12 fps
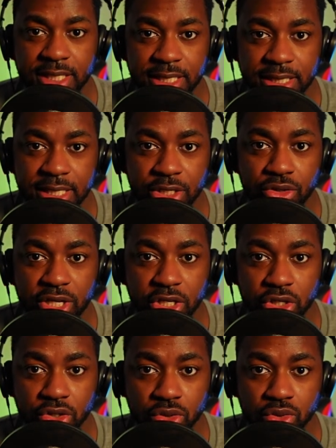things that you
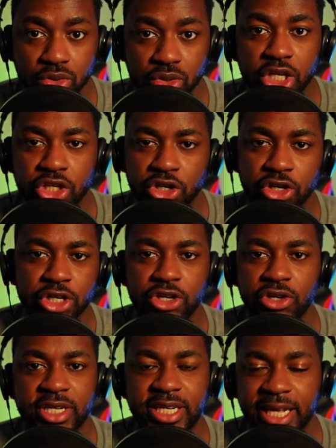can use during
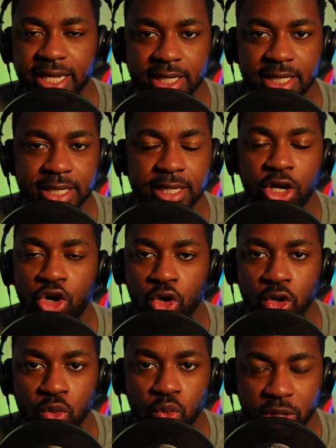your daily
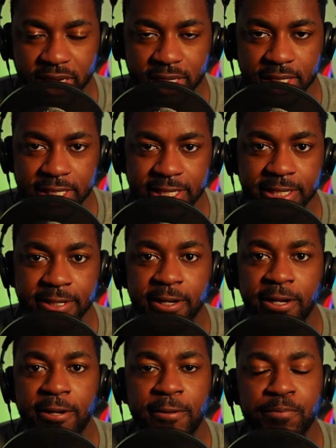or weekly
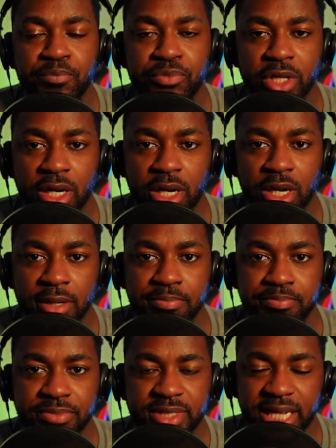uh,
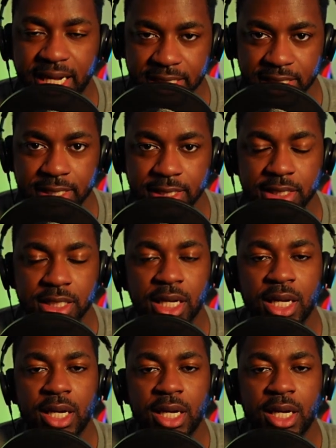taskings.